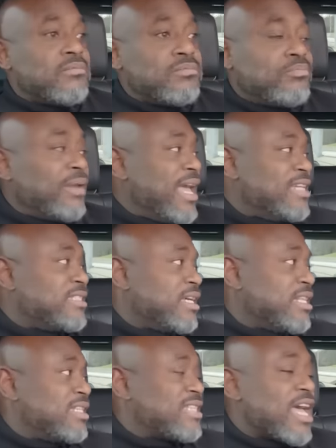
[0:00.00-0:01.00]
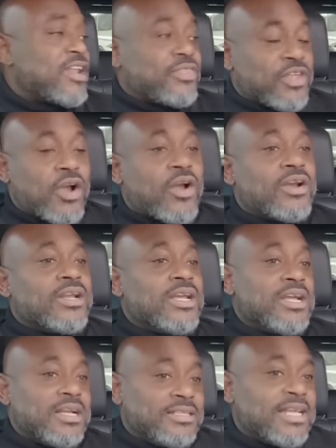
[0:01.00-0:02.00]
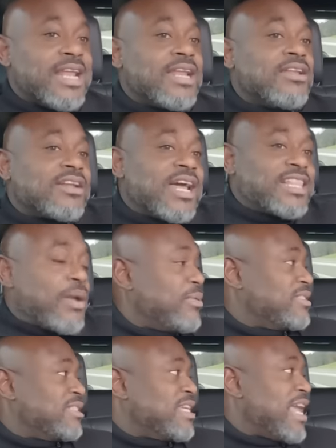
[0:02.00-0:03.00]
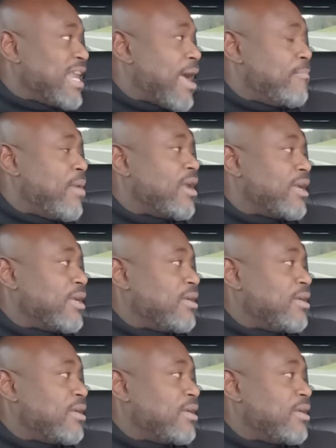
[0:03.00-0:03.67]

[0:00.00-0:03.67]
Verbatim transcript: blazer, this, that, yeah. and the third, then they looked like they was just getting that money.